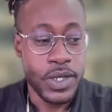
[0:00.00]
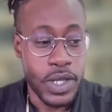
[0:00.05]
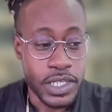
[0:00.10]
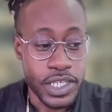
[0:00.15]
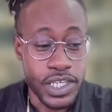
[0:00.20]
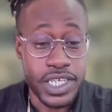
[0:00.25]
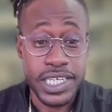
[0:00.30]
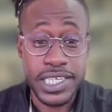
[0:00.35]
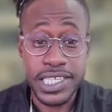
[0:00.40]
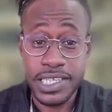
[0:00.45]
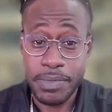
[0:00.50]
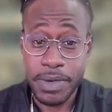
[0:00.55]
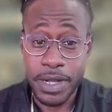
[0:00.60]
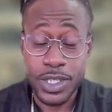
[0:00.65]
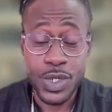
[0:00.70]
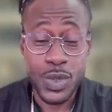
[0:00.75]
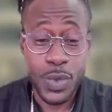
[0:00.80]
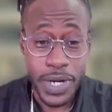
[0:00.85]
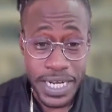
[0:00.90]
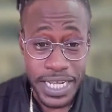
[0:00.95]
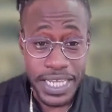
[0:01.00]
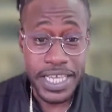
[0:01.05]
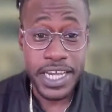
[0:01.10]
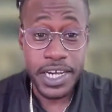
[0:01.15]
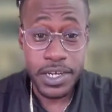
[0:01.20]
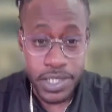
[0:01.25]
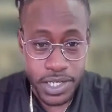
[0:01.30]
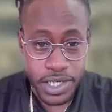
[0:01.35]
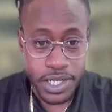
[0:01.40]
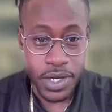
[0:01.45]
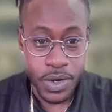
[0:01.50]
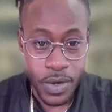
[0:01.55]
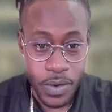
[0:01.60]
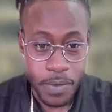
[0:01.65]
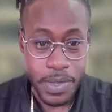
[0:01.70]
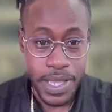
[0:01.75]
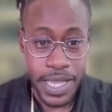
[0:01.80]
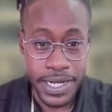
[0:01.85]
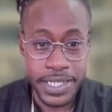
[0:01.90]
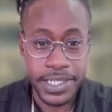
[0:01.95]
just about 20 years ago,
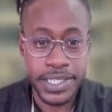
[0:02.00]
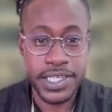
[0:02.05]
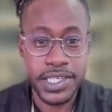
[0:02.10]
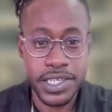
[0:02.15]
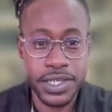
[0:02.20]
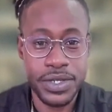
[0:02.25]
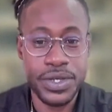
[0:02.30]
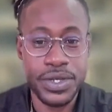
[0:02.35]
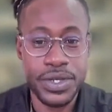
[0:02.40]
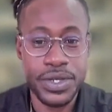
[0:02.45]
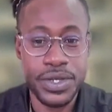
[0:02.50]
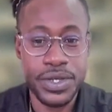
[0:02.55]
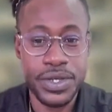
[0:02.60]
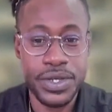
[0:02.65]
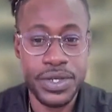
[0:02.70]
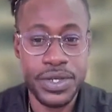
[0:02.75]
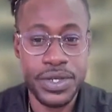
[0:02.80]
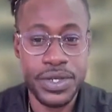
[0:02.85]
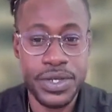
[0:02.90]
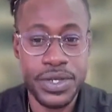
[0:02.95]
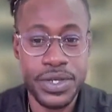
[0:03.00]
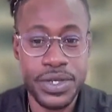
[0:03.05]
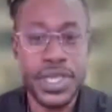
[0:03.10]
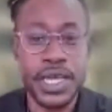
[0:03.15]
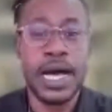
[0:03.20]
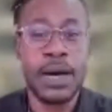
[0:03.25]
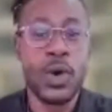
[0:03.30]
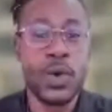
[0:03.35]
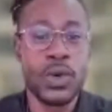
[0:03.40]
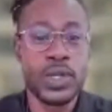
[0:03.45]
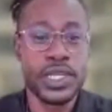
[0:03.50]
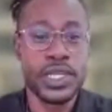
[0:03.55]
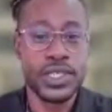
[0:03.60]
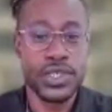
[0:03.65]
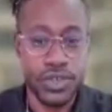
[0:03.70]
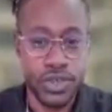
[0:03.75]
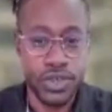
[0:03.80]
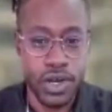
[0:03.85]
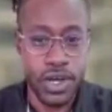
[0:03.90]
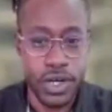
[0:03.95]
and it's still here, holding
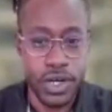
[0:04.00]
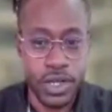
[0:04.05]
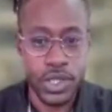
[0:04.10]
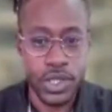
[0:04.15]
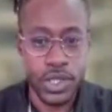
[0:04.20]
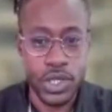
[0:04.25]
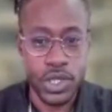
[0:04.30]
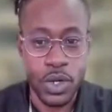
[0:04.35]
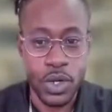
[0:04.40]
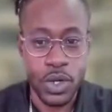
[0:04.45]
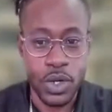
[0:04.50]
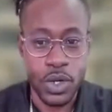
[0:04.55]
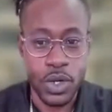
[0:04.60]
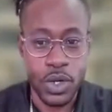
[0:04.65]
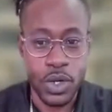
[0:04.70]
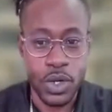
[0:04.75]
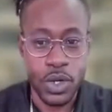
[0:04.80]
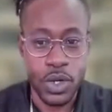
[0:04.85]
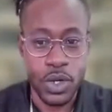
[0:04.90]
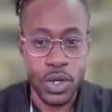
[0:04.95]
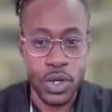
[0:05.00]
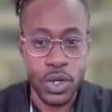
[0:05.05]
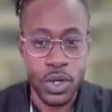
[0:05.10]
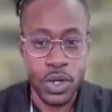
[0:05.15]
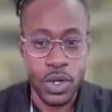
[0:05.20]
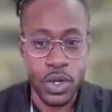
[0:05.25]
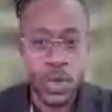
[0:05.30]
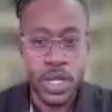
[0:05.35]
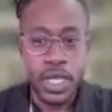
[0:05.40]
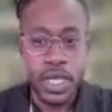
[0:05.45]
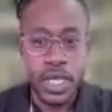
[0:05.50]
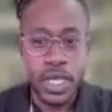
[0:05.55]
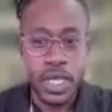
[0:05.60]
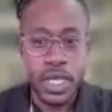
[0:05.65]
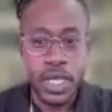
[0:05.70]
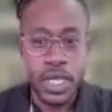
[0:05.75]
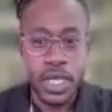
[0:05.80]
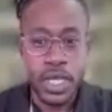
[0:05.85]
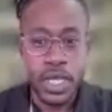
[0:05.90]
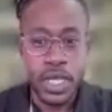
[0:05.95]
strong. So if you guys are
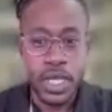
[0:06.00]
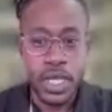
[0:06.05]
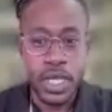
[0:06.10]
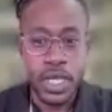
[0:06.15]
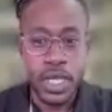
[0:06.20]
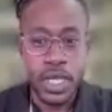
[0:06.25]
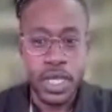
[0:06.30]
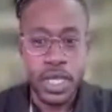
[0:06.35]
interested in